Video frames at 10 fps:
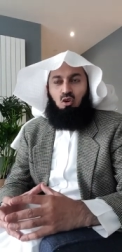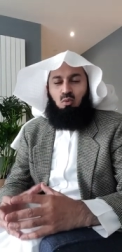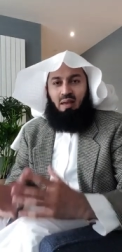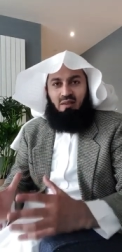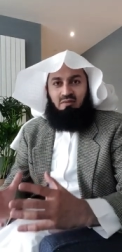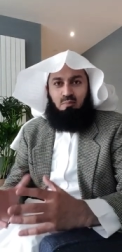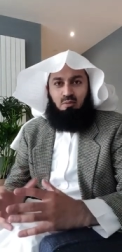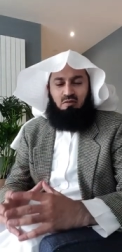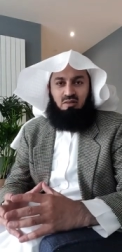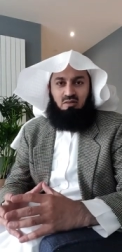we have the
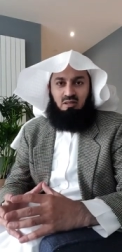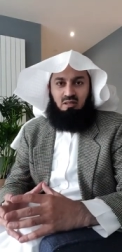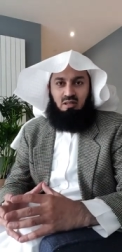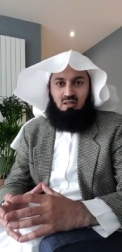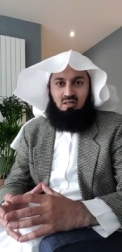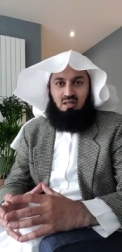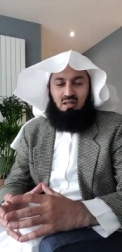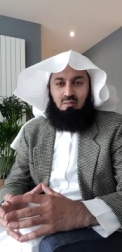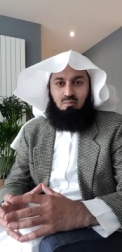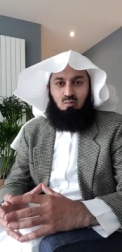Prophet
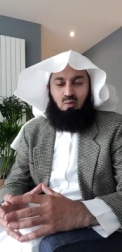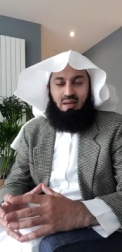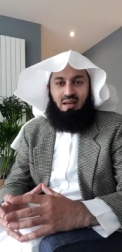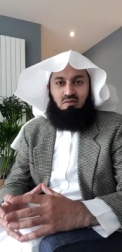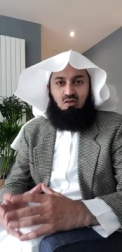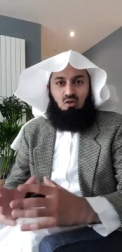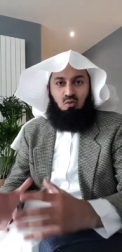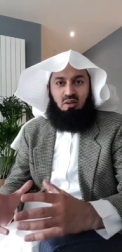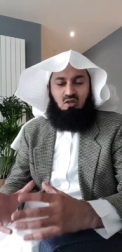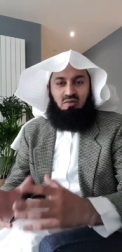sallallahu we have
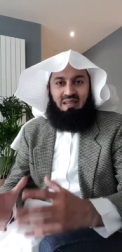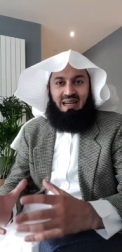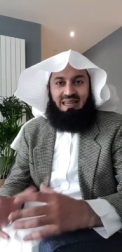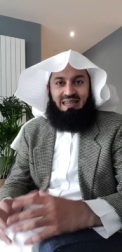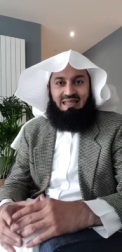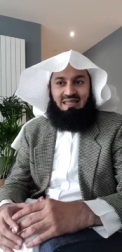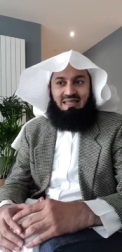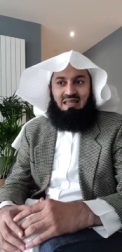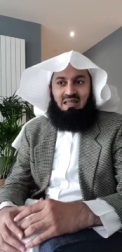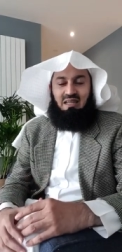so much of
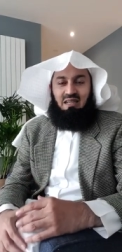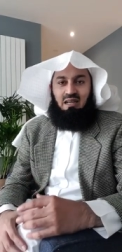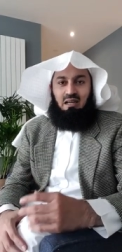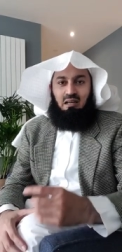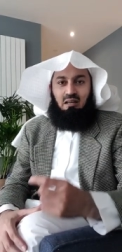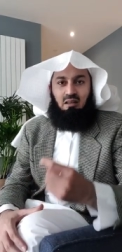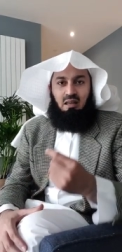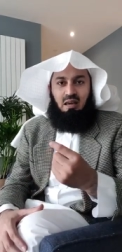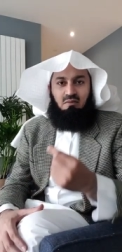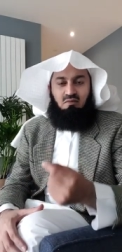guidance. Uh,
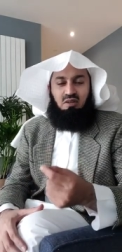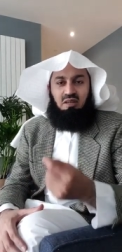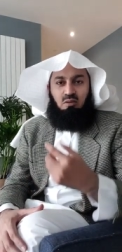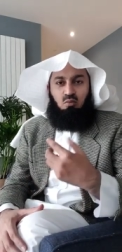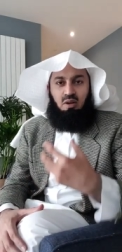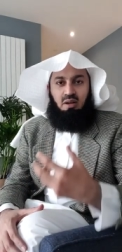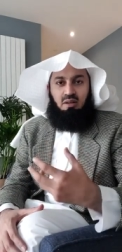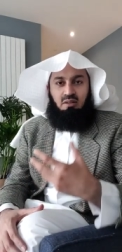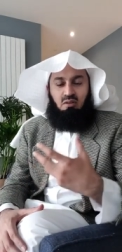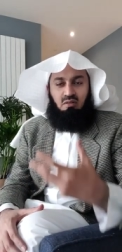every
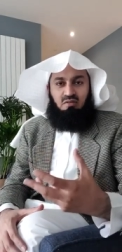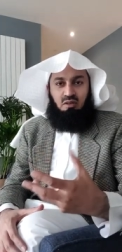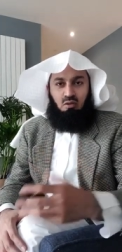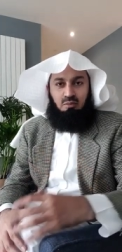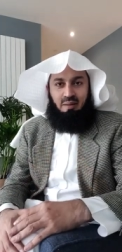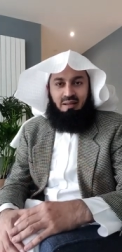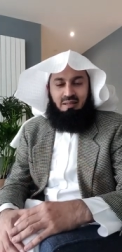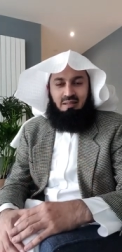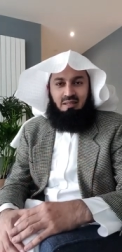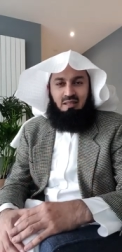word of the
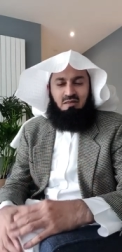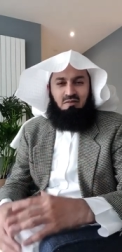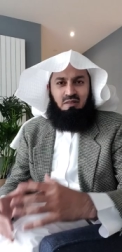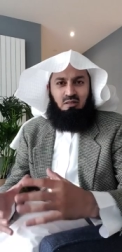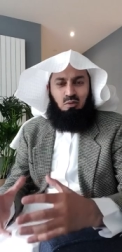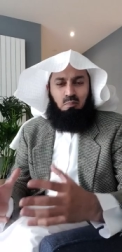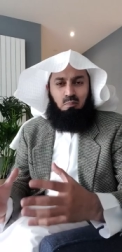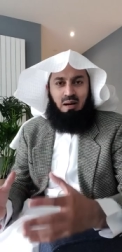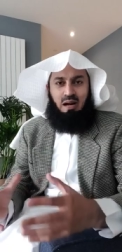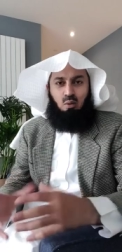Almighty is filled
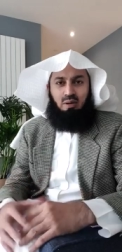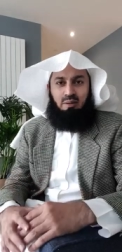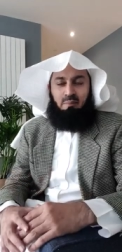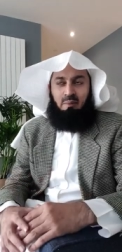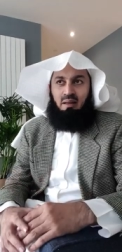with power.